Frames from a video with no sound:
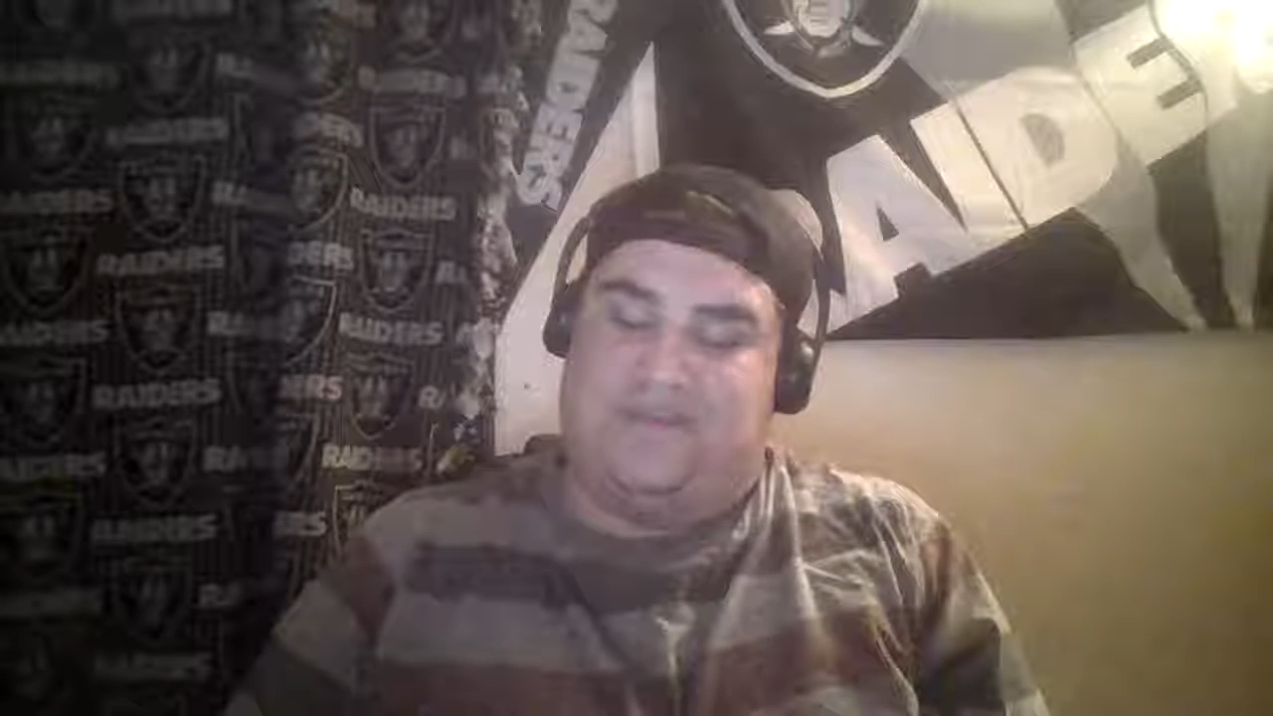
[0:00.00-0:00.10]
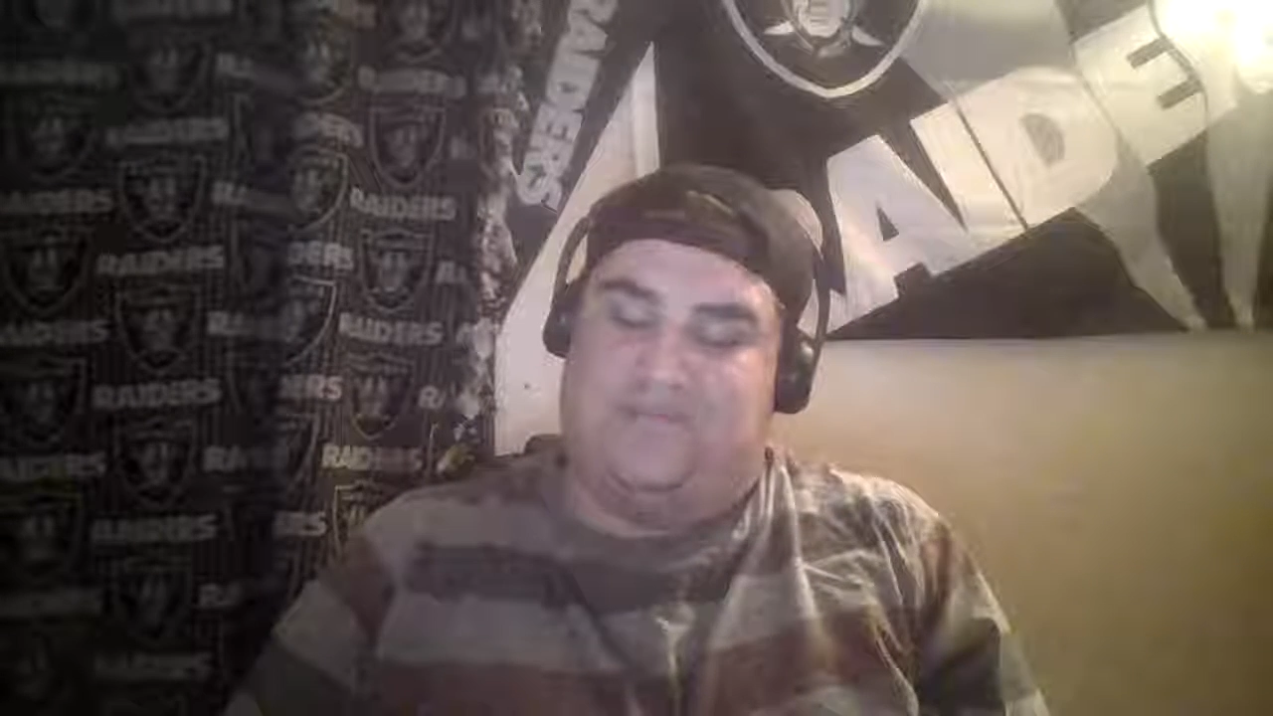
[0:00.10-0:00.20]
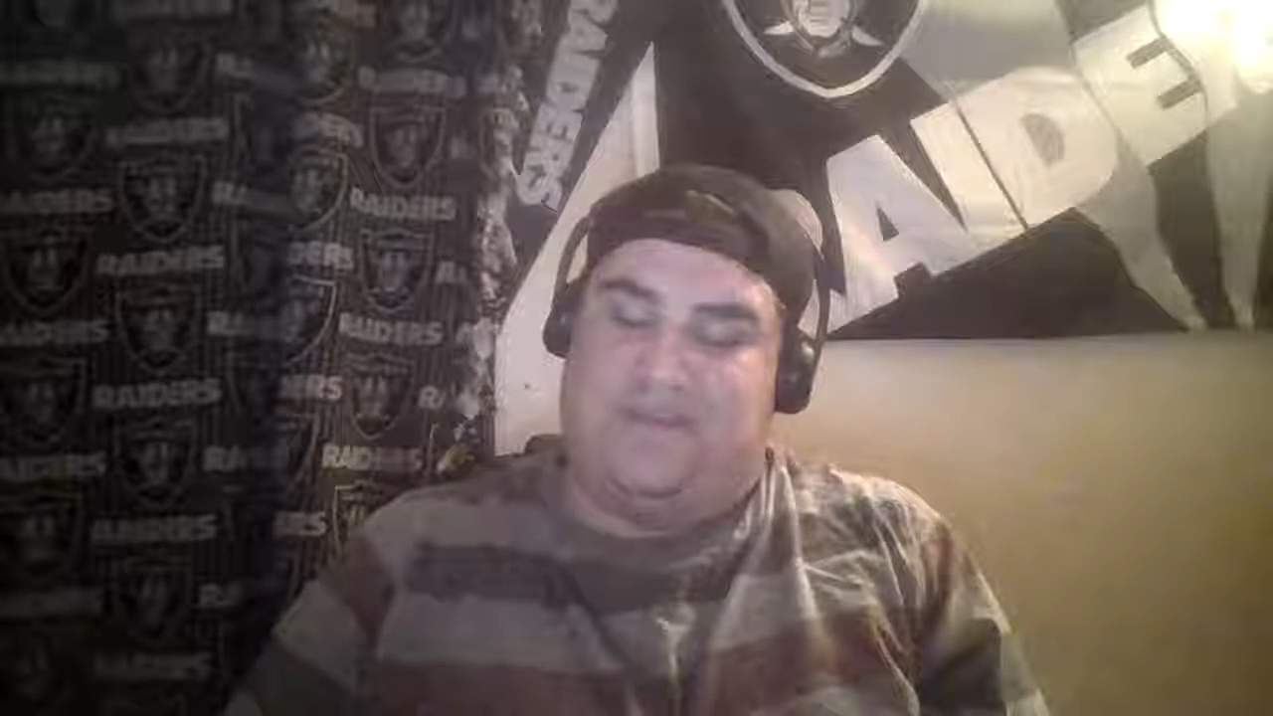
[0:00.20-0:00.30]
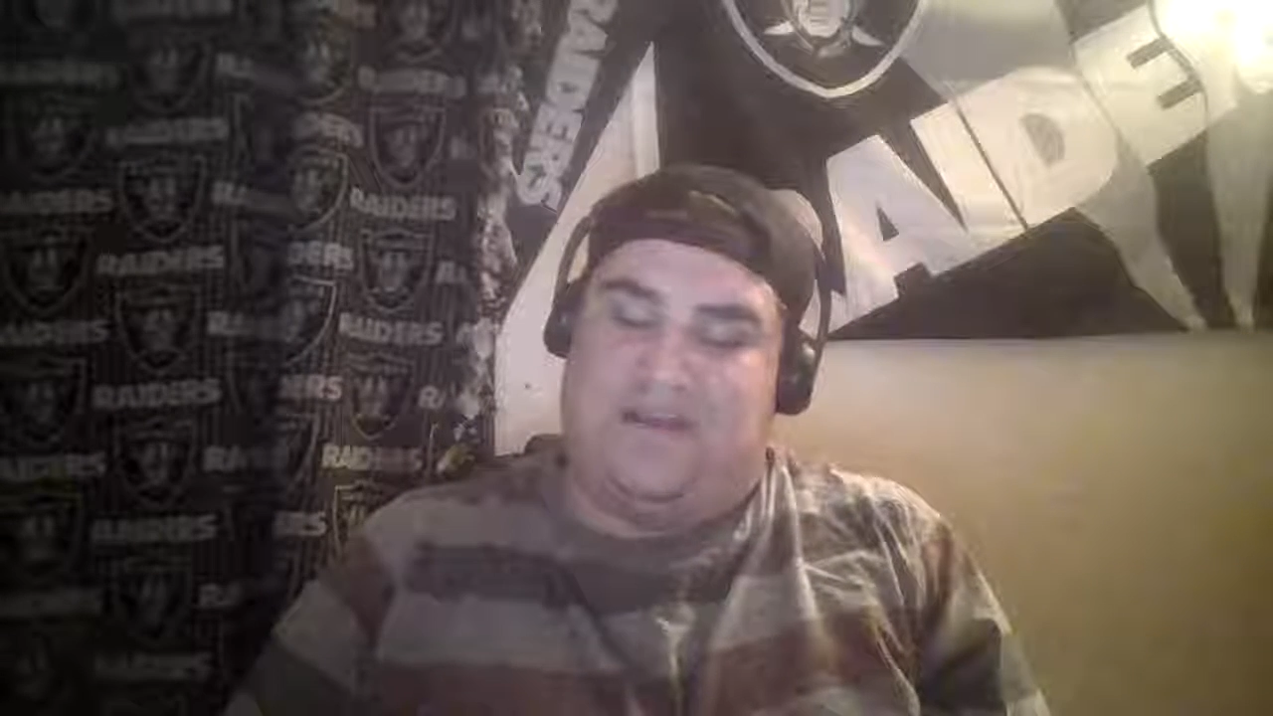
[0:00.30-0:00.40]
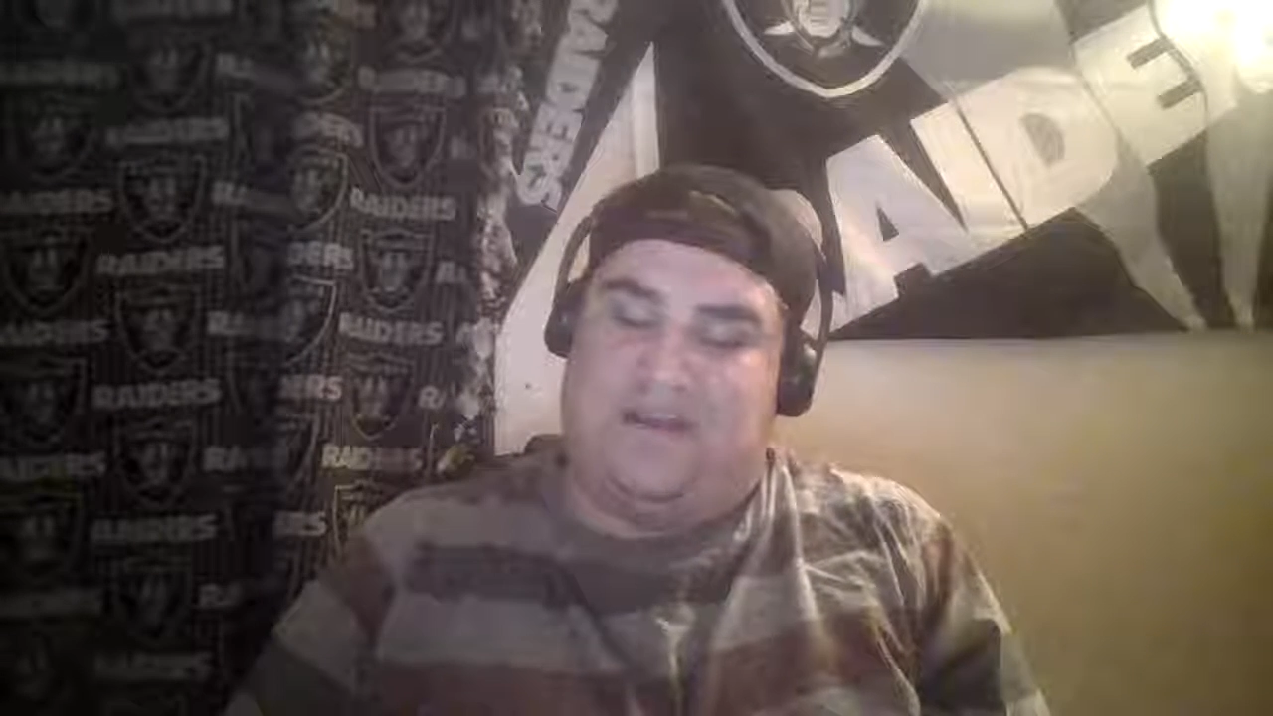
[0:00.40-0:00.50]

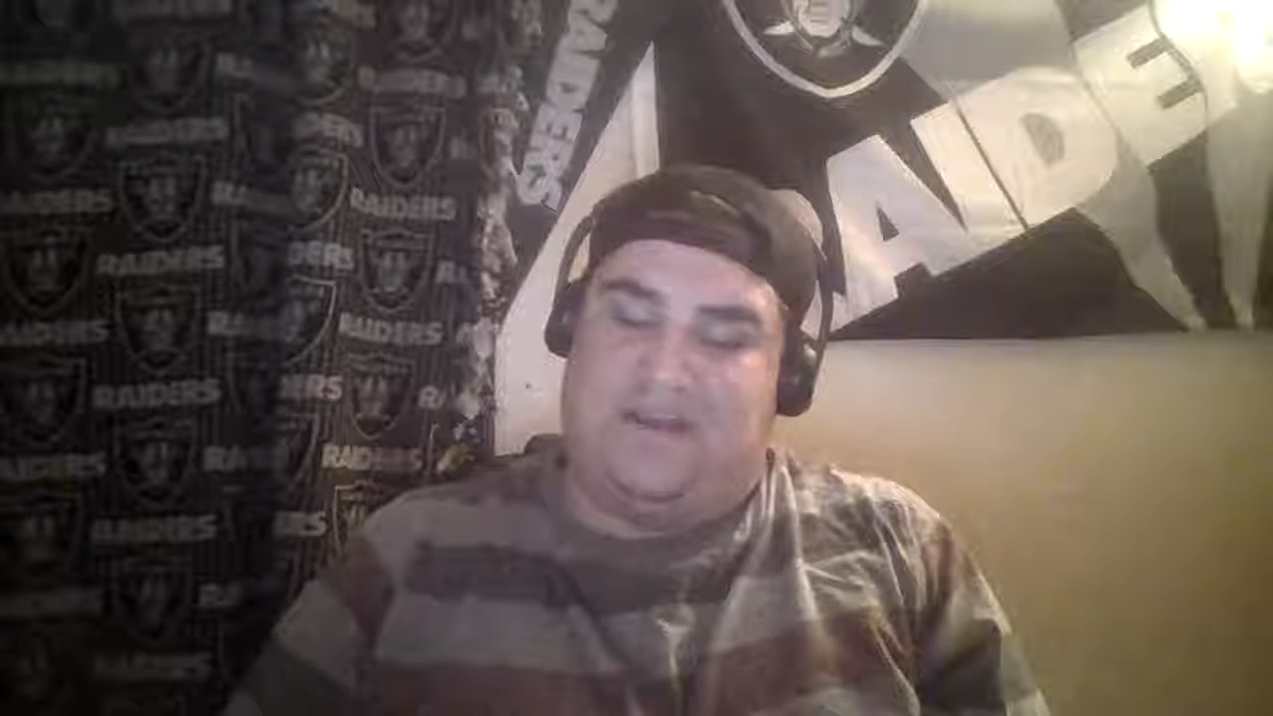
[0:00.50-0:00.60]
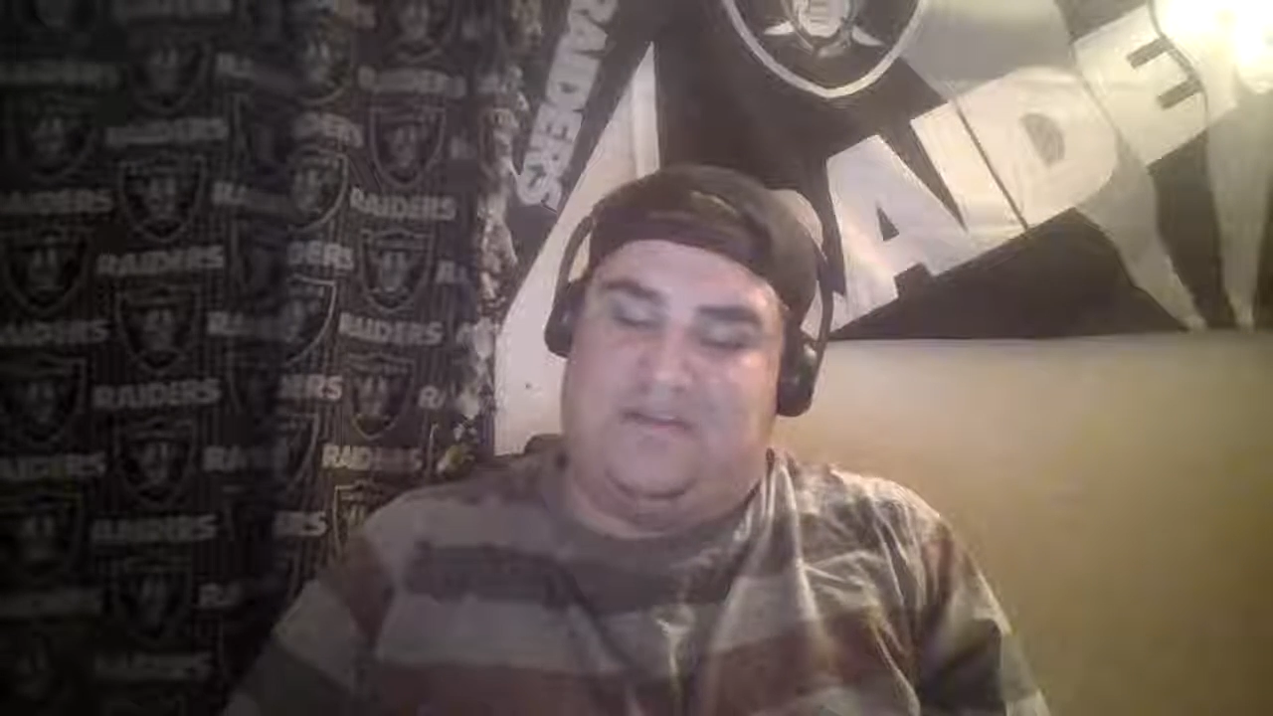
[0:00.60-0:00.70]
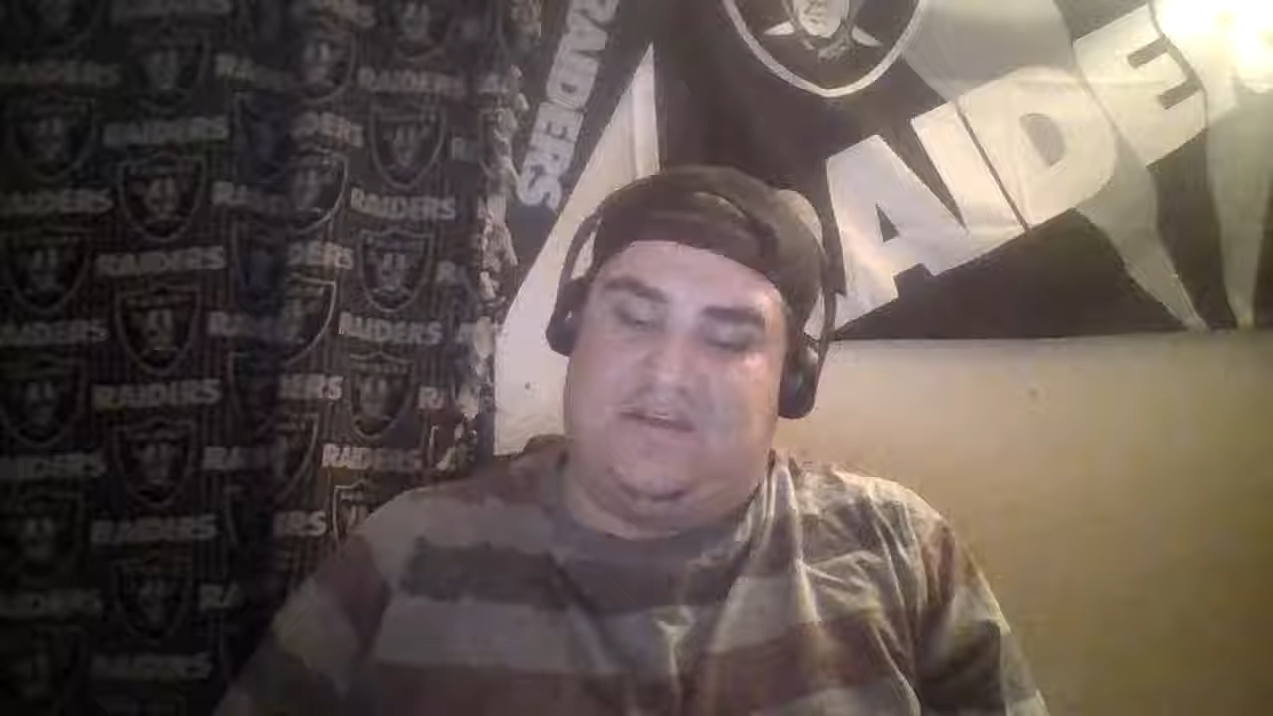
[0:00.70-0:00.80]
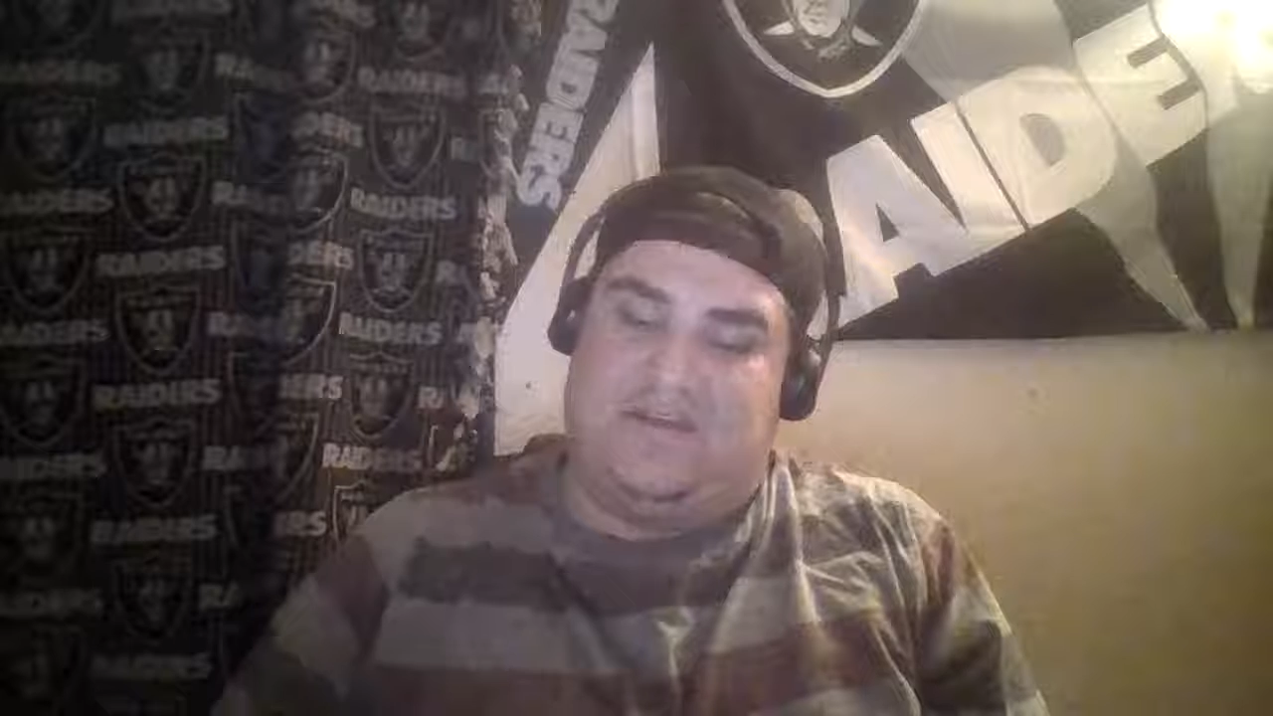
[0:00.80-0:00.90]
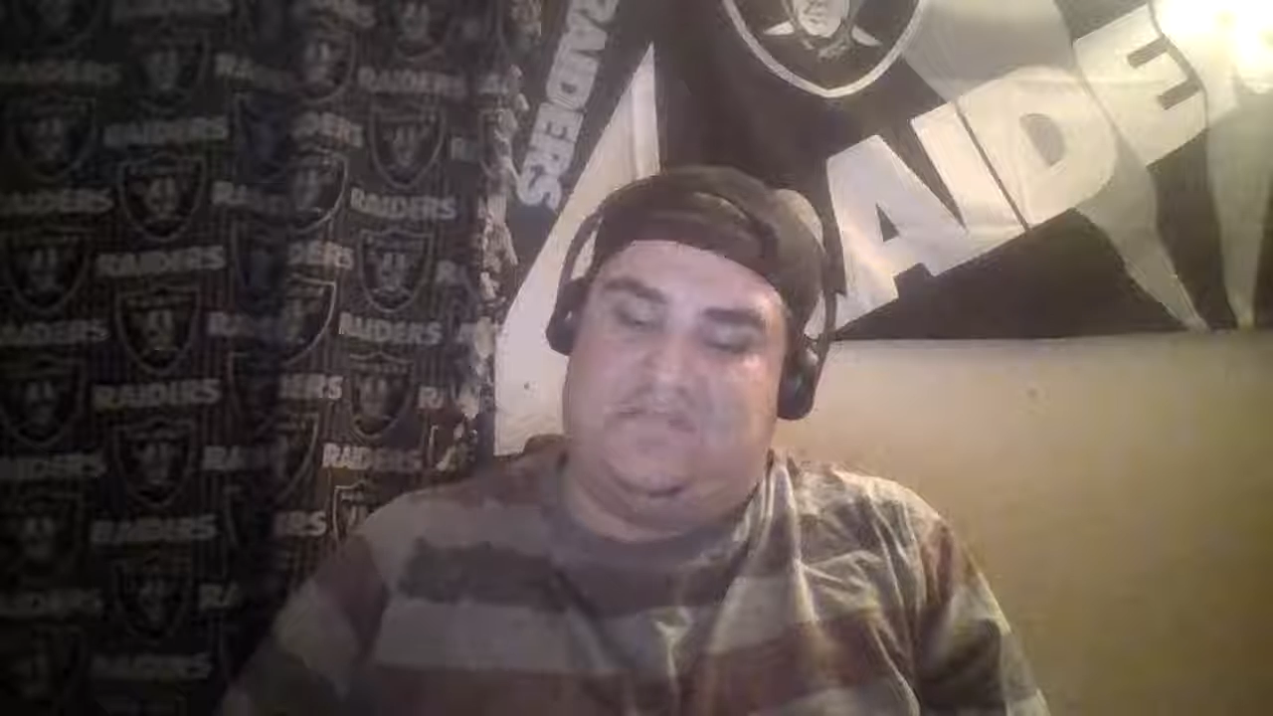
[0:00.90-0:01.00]
I'd